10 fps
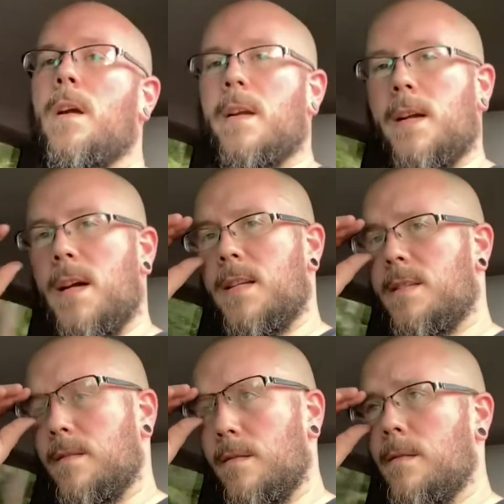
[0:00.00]
right,
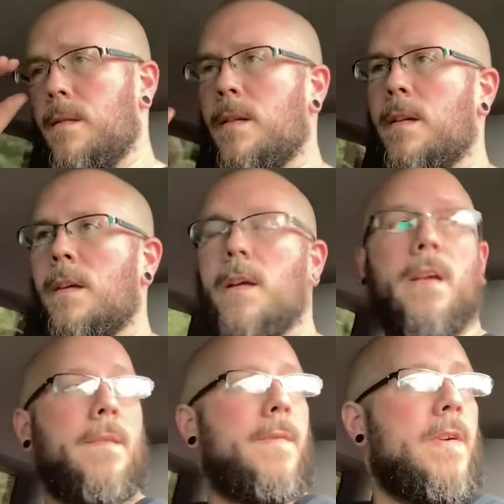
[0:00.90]
guys,
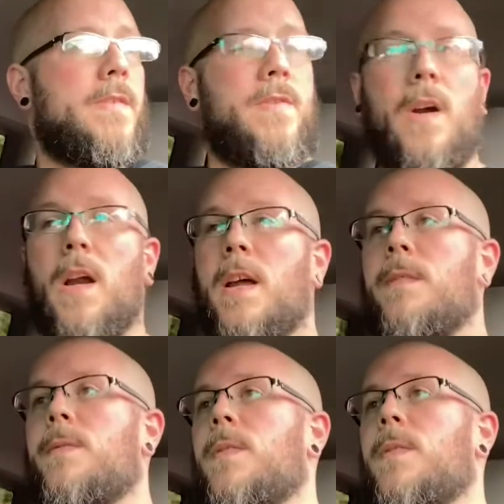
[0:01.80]
first drive.